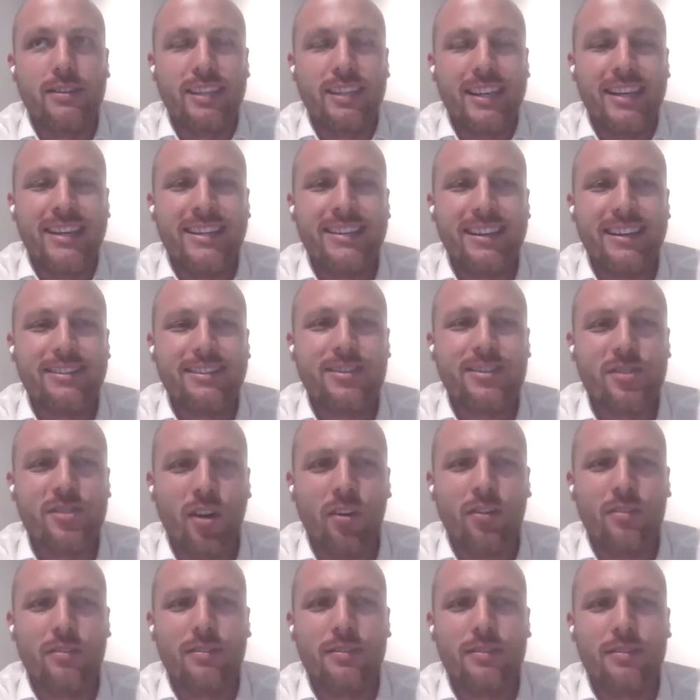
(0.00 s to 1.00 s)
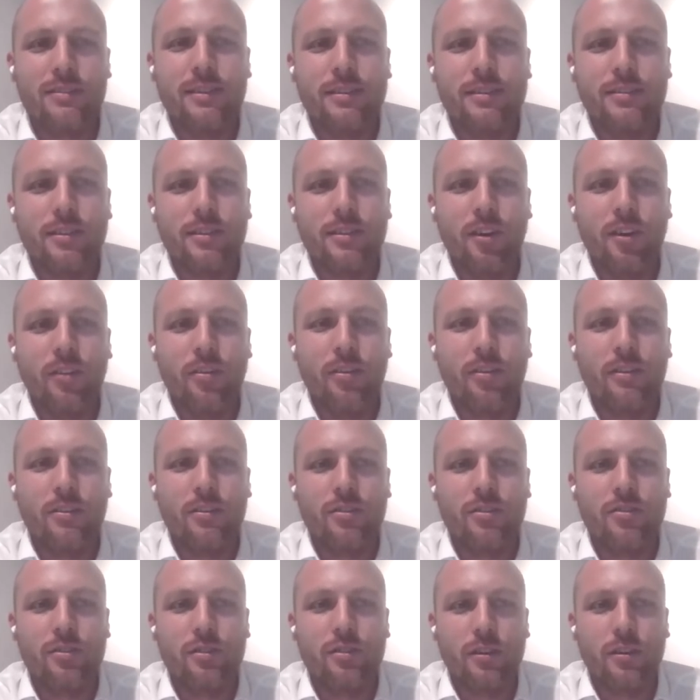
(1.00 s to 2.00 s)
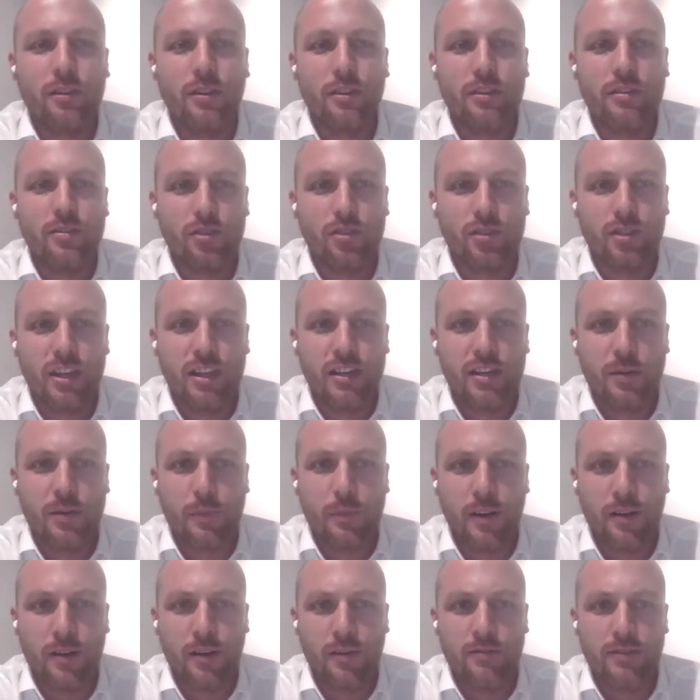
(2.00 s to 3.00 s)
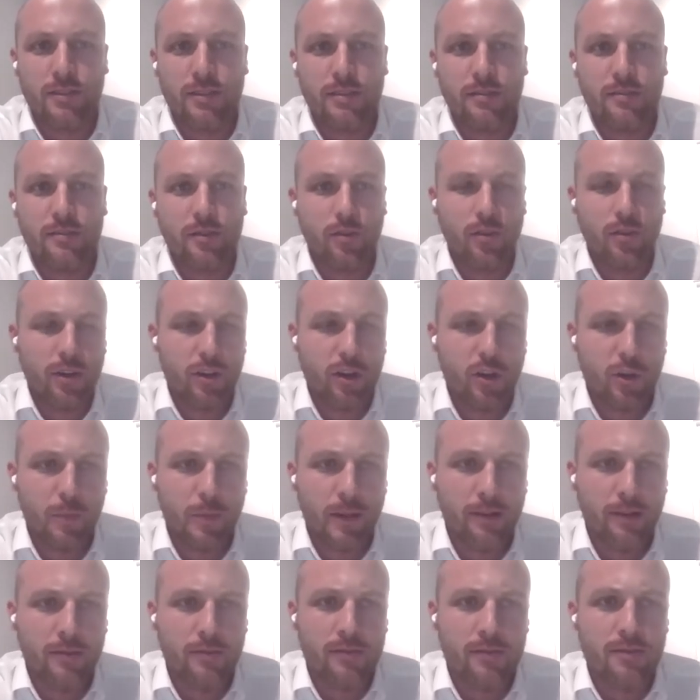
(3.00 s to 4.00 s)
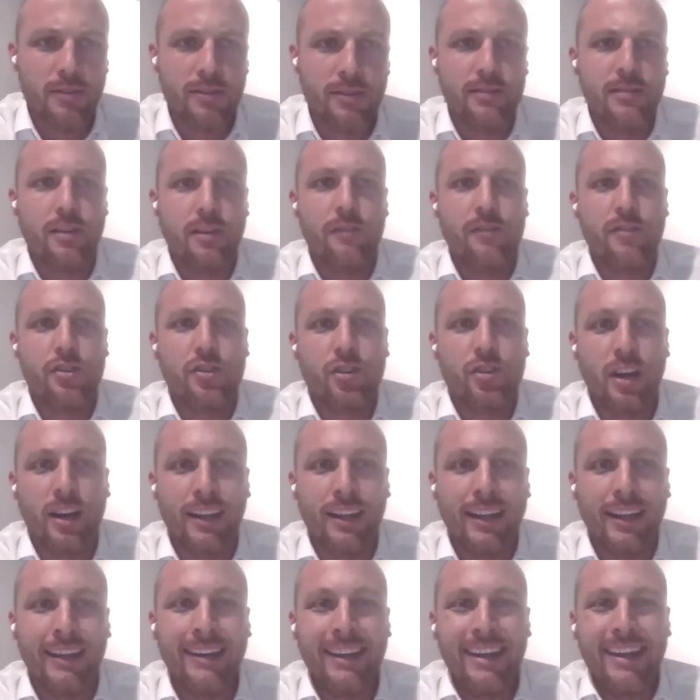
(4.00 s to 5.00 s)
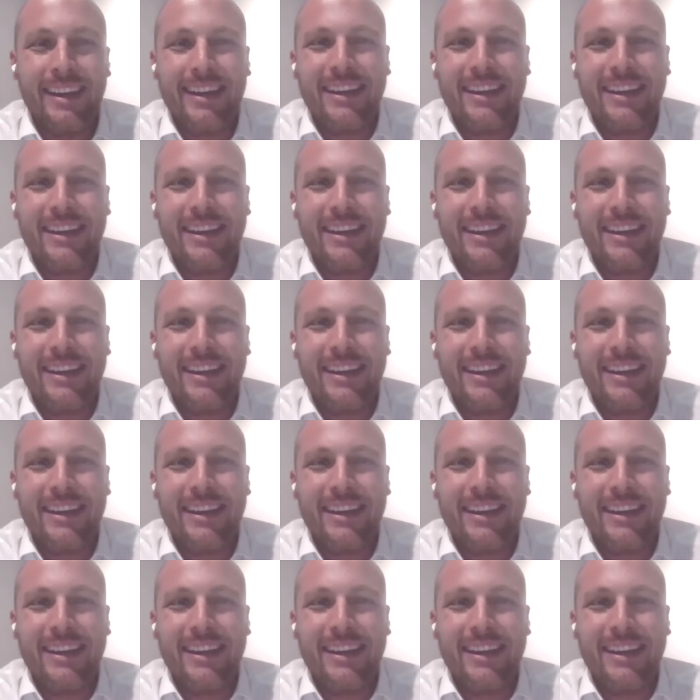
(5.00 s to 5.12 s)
tin does not sit on the strategic minerals list or critical minerals list of Australia.